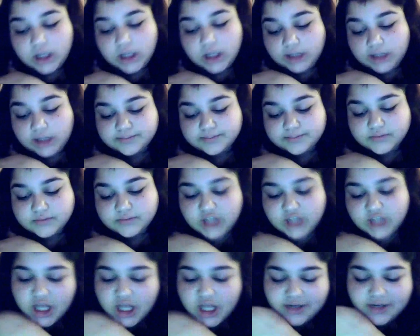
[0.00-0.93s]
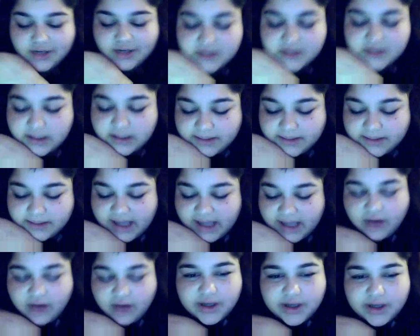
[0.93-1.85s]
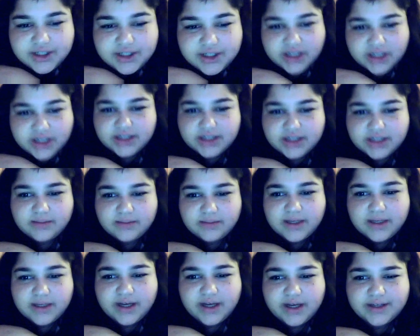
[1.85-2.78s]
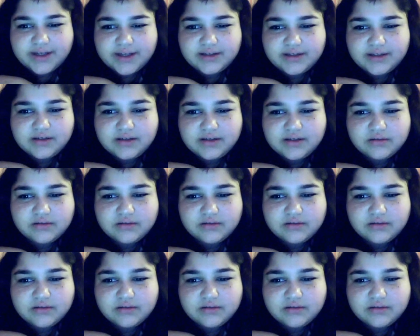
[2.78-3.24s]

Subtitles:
The reason I put that question is because